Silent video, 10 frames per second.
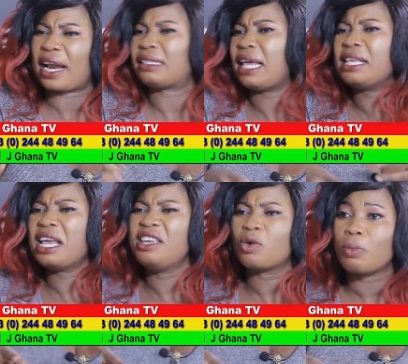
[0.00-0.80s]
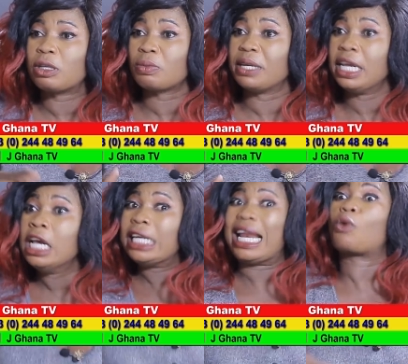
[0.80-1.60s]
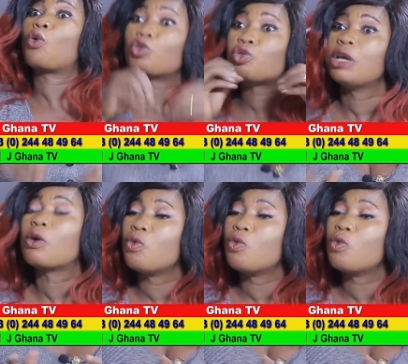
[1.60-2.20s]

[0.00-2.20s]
na say nye ye ko betumi de na kosue